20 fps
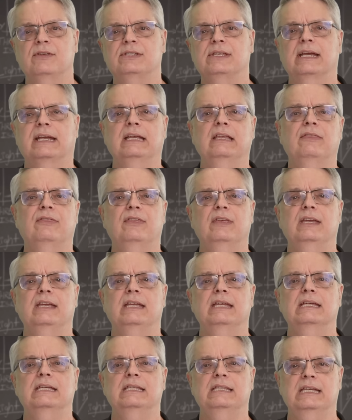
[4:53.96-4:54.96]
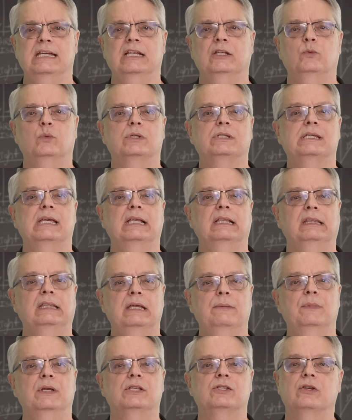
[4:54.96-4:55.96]
The second thing it did was set
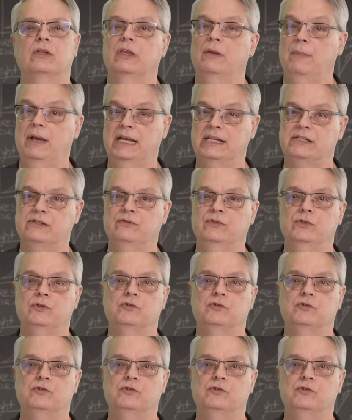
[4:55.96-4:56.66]
limits on the mass of